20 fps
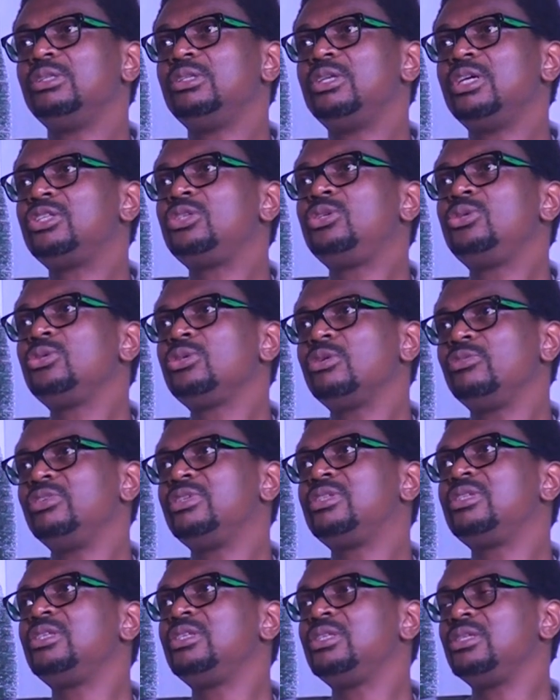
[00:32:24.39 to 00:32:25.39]
excuse of
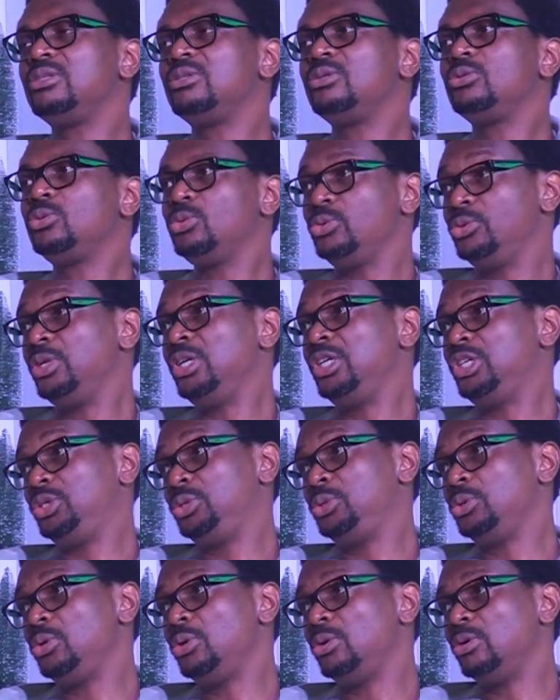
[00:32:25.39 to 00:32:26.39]
the season to really
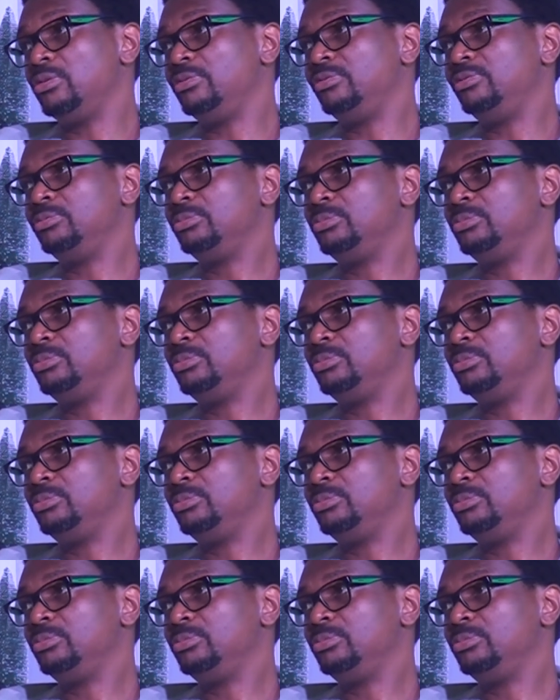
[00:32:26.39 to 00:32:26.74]
show love.